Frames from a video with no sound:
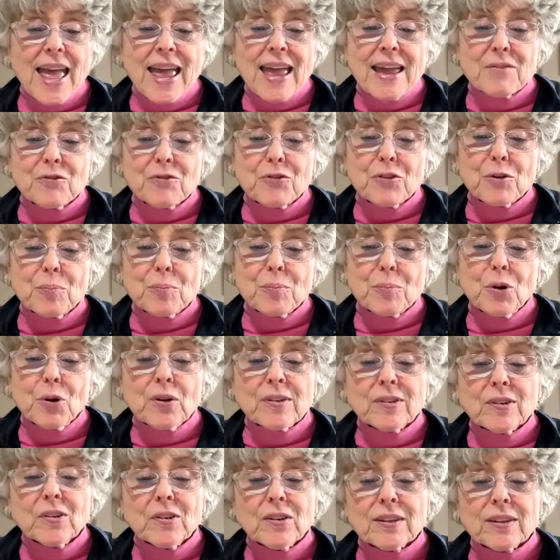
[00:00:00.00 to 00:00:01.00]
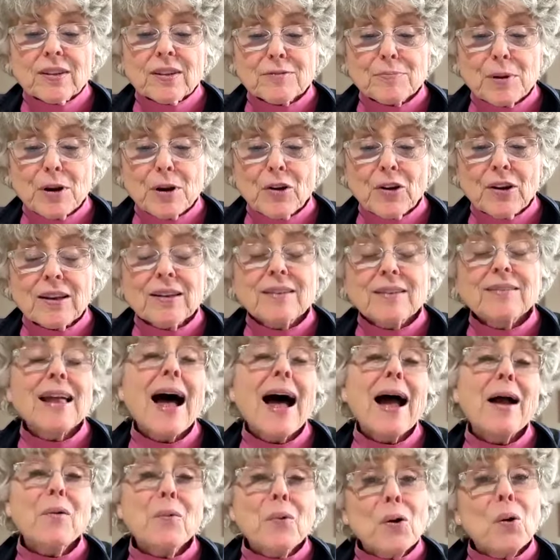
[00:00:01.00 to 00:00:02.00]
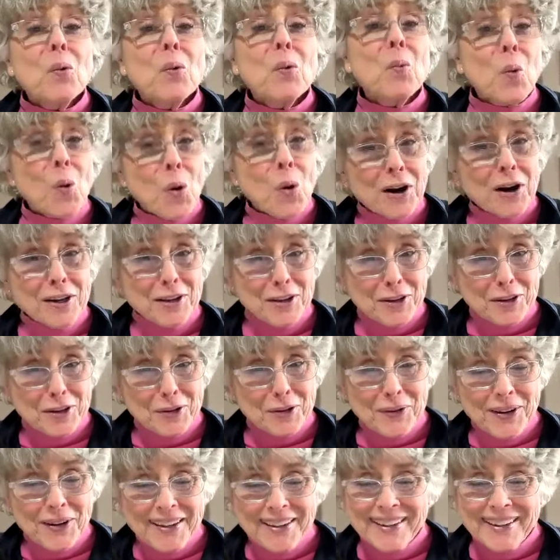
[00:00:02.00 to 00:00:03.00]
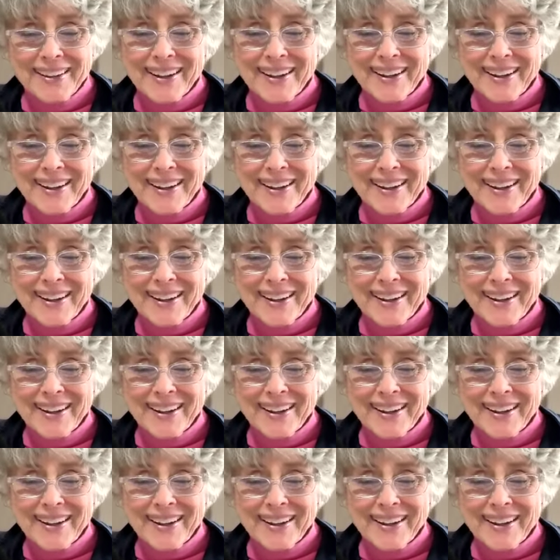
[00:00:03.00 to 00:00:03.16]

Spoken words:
And from personal experience, I will warn you